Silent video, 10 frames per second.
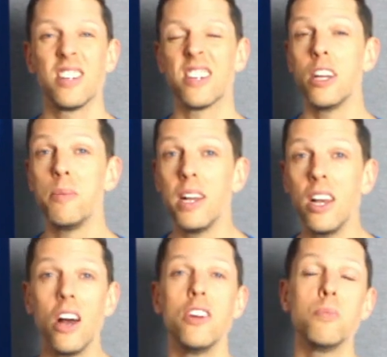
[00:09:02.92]
there's going to be
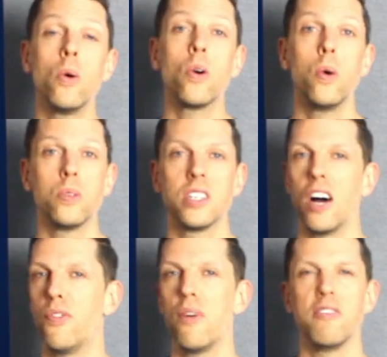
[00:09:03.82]
loads more cool
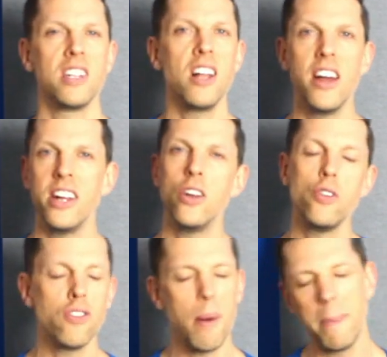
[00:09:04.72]
stuff, whether it's learning new
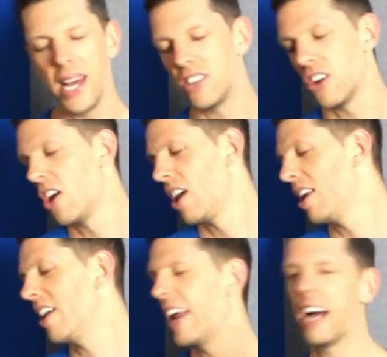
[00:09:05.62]
drum beats,
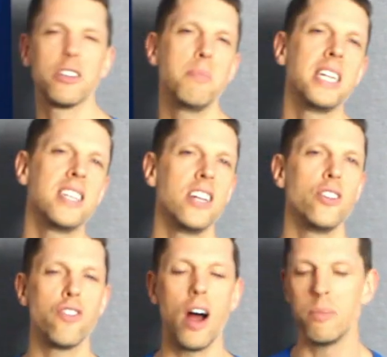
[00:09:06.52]
learning how to maintain your
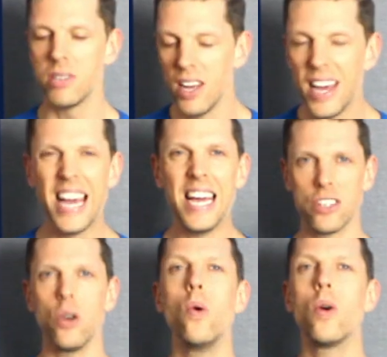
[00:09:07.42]
drums.
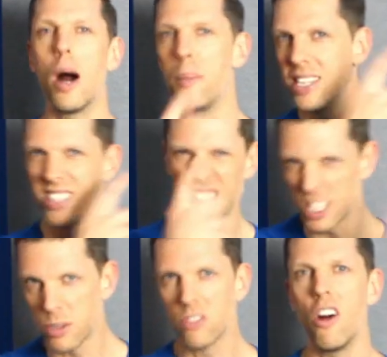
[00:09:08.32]
It's all coming, so
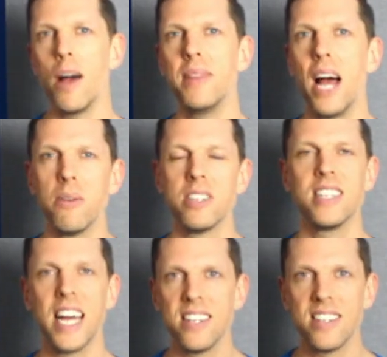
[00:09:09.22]
subscribe now and
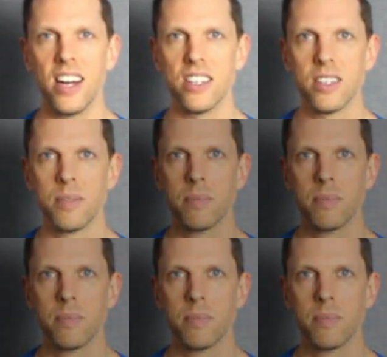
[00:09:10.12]
stay in touch.